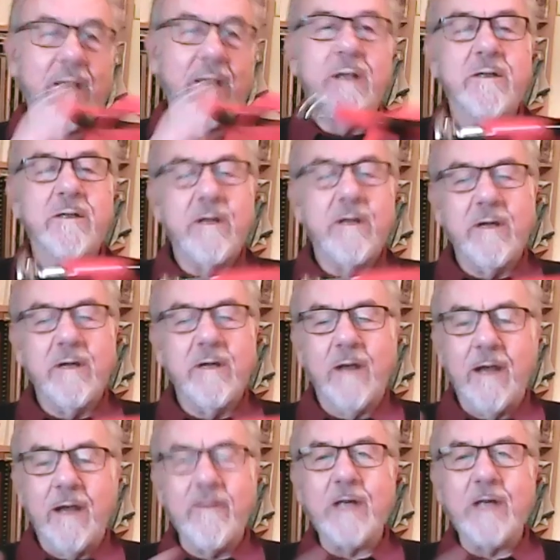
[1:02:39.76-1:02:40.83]
So you could
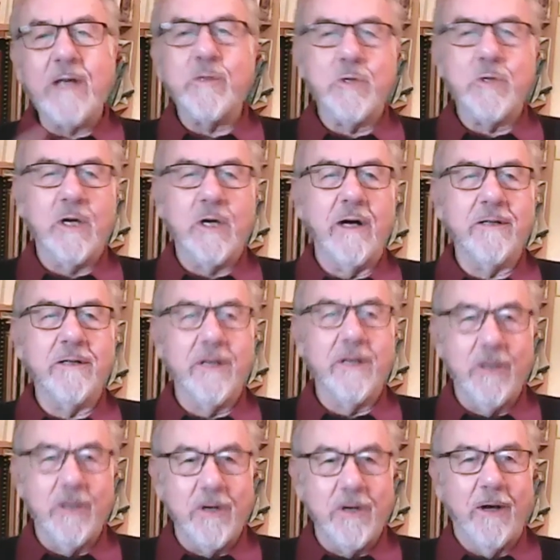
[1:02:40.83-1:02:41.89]
give that to a child to
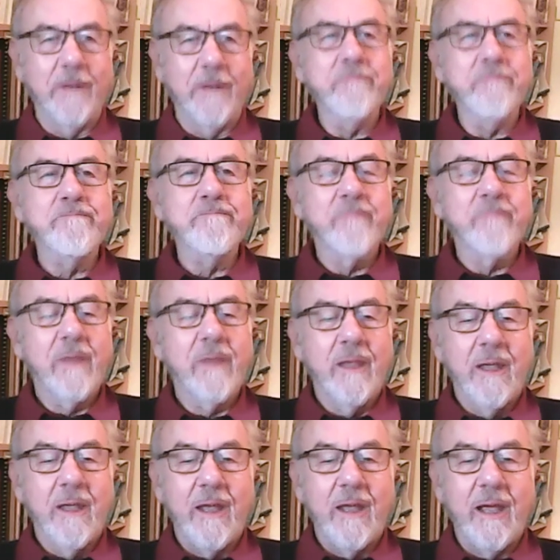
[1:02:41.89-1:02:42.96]
learn on
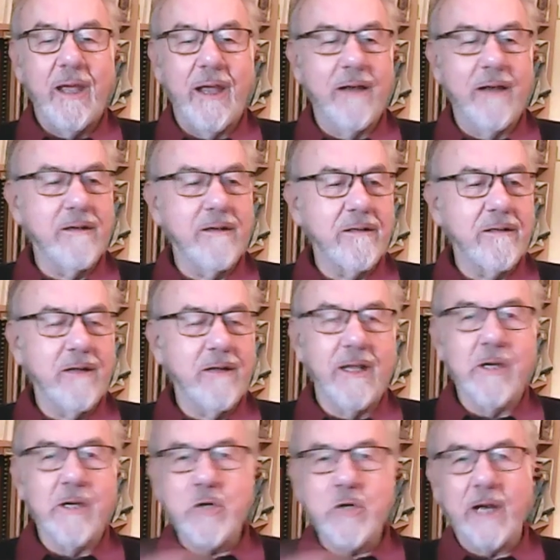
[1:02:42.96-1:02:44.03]
and you know you
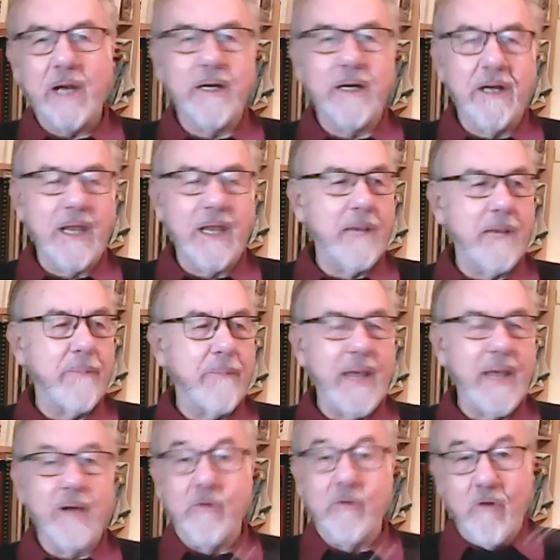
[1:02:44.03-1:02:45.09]
can chuck it in the kit
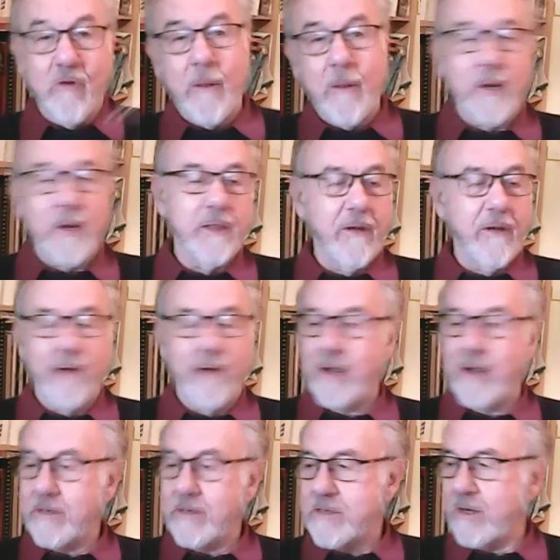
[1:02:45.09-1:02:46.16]
bag or drop it on the
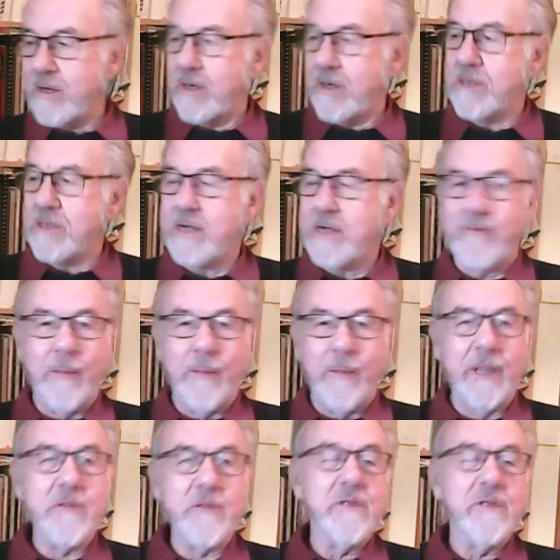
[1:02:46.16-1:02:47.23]
ground. It's not going to suffer
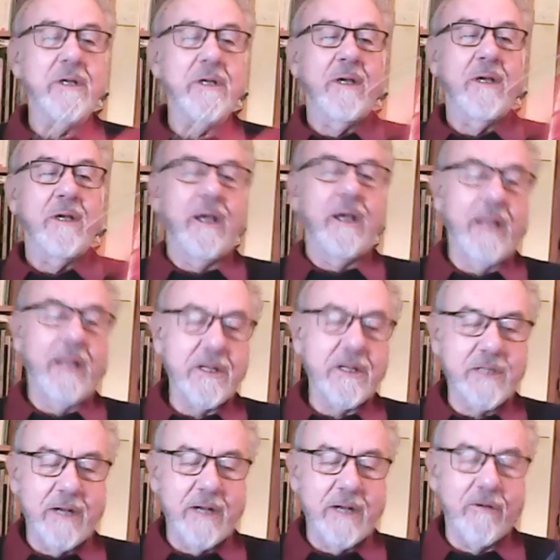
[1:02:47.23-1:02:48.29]
much, and that's
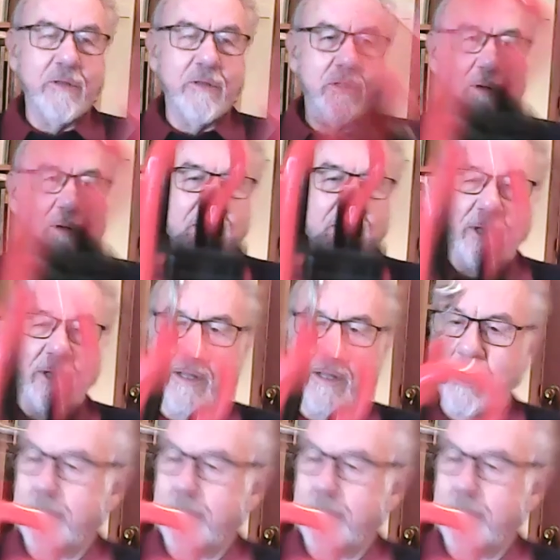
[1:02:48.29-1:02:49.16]
their real strength, I think.